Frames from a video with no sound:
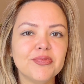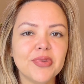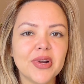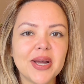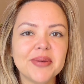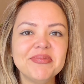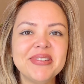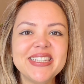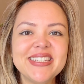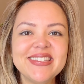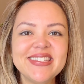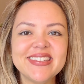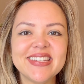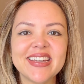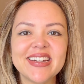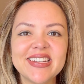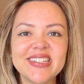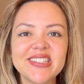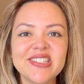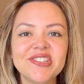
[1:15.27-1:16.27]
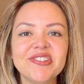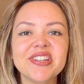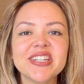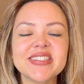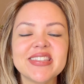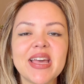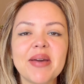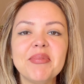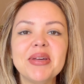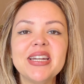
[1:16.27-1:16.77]
prompting studies to
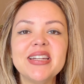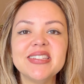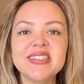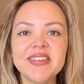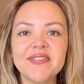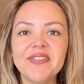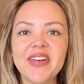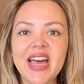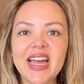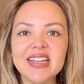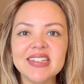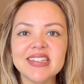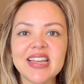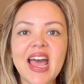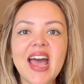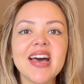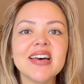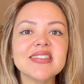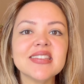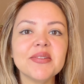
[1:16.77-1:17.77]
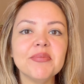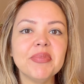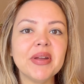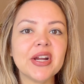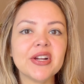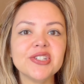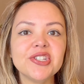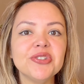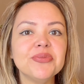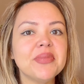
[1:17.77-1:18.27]
examine its effect as
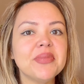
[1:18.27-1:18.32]
compared to